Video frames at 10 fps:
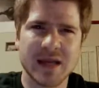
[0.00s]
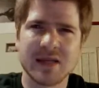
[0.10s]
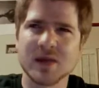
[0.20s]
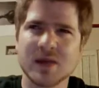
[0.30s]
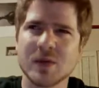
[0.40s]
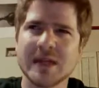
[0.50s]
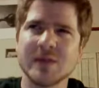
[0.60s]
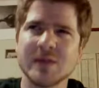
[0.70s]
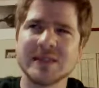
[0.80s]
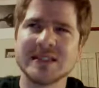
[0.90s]
I think
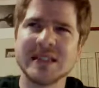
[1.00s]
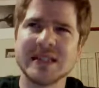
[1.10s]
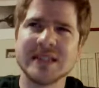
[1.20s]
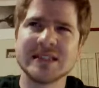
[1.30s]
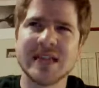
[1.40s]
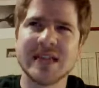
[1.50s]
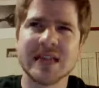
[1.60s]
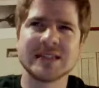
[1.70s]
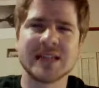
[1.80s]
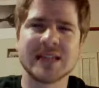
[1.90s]
we see these
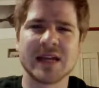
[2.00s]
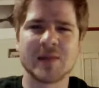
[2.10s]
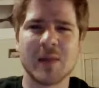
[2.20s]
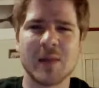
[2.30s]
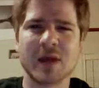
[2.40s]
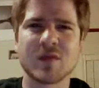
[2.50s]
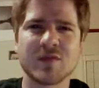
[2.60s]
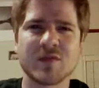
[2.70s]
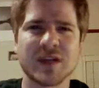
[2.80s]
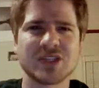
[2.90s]
days that
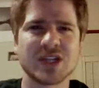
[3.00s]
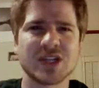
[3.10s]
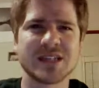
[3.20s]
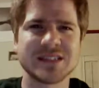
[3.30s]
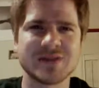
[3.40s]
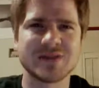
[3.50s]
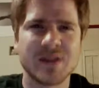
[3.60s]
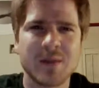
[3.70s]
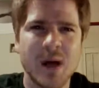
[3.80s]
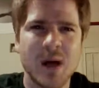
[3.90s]
microfranchising is
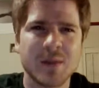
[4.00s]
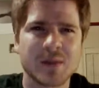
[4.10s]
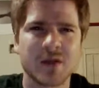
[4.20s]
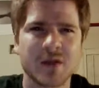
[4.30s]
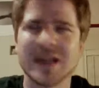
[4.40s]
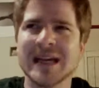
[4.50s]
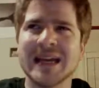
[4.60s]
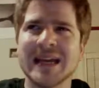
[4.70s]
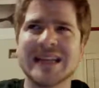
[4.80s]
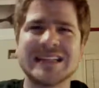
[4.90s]
very popular
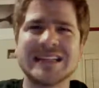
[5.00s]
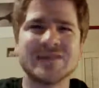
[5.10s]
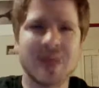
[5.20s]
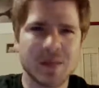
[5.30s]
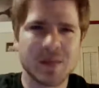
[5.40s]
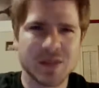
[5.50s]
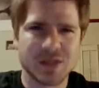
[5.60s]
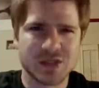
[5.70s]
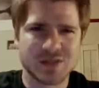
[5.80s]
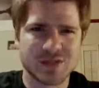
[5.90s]
in developing
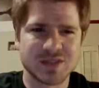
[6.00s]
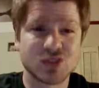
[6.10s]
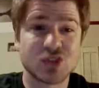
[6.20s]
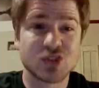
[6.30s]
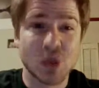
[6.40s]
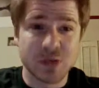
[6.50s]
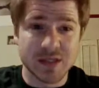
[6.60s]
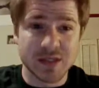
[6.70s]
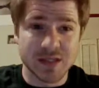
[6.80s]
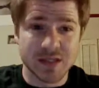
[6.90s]
countries,
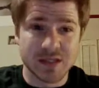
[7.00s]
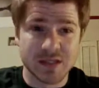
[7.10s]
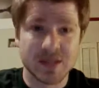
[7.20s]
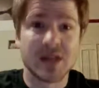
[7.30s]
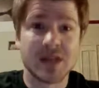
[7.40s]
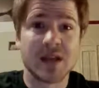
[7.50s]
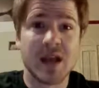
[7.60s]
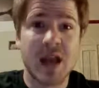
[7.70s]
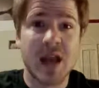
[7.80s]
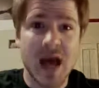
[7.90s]
certainly
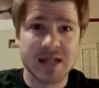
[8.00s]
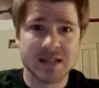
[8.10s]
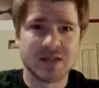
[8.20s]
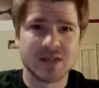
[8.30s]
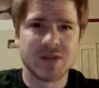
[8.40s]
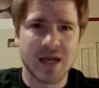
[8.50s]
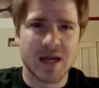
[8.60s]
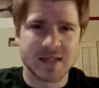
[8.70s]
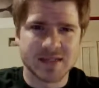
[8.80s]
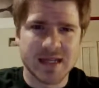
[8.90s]
not in the
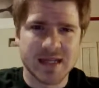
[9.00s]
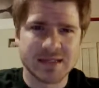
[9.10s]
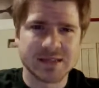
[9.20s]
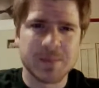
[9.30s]
United States,